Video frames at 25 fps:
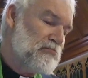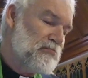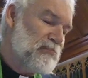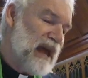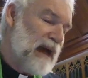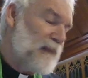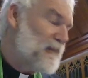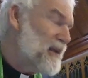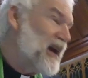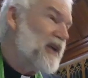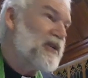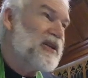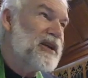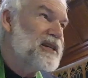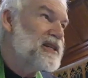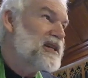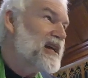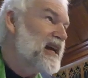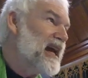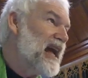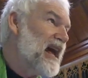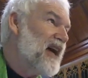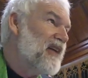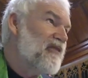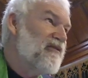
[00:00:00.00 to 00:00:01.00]
I'm not going to tell
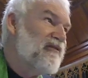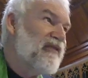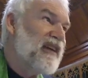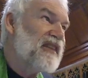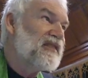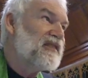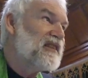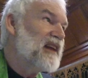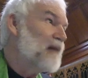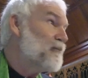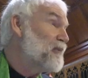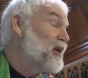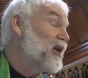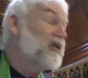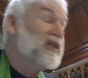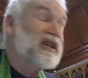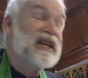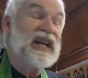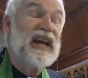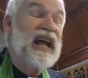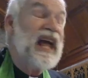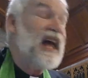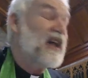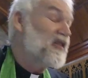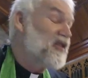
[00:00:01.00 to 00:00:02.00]
you how to invest it. I'm not going to
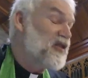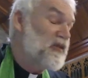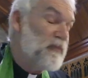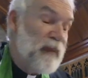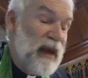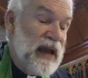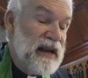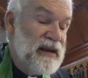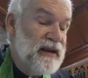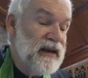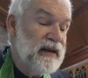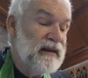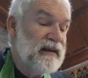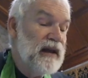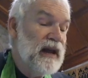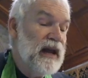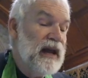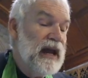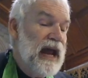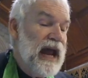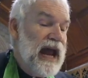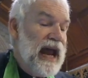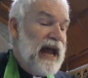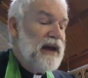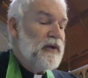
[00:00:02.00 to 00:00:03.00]
tell you how to spend it.
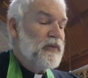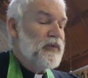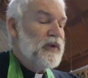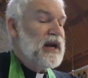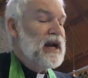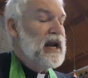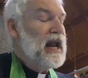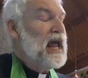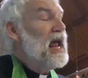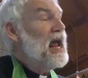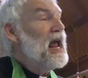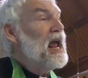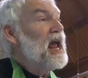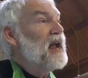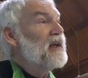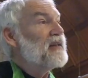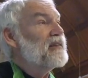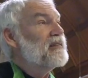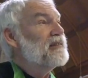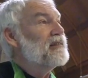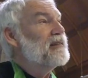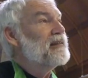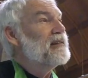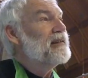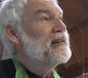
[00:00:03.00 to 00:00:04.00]
And
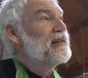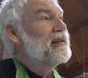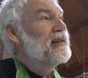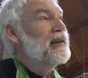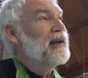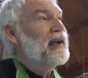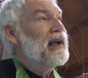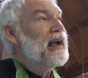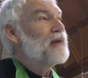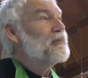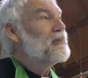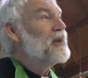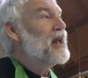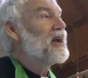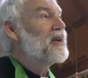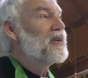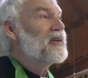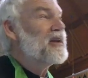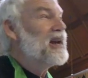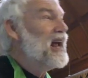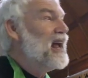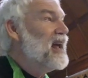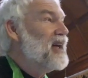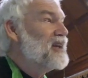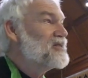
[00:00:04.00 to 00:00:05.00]
relax. I'm not
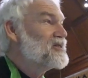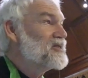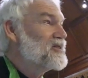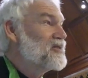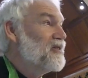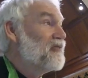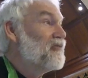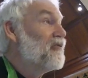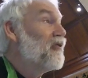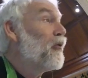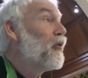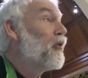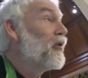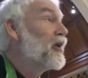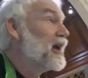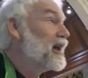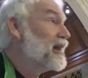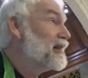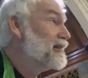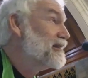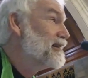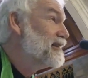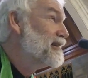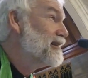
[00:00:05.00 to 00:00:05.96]
going to ask you for it.